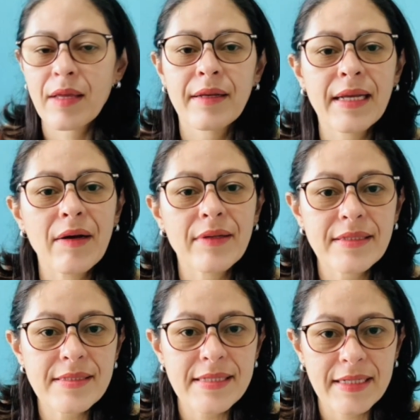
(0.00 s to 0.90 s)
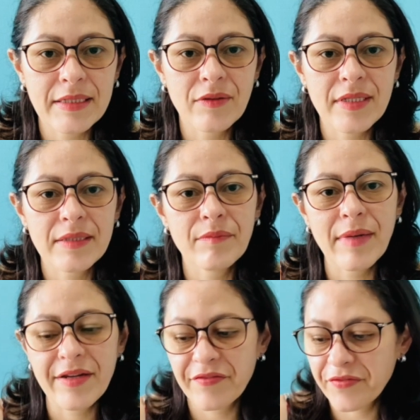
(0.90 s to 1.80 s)
Now let's take a look at
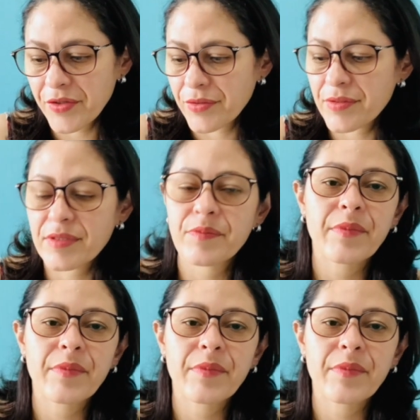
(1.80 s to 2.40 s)
my first